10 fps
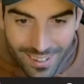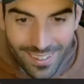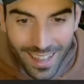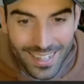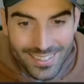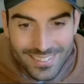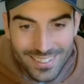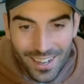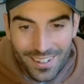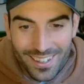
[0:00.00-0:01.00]
is
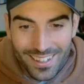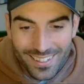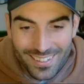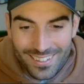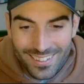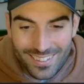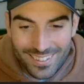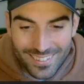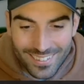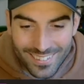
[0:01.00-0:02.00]
so good.
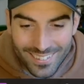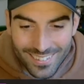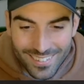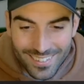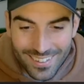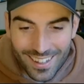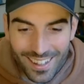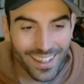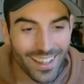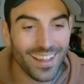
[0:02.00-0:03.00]

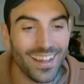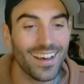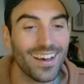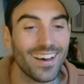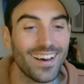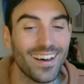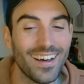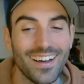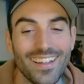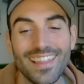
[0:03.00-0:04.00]

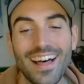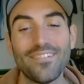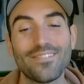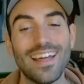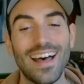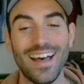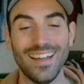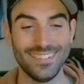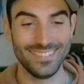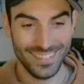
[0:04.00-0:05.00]
I love
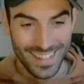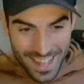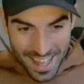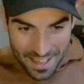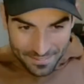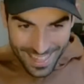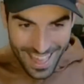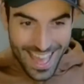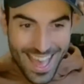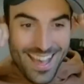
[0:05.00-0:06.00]
that. Love
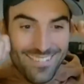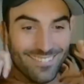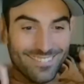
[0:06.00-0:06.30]
that.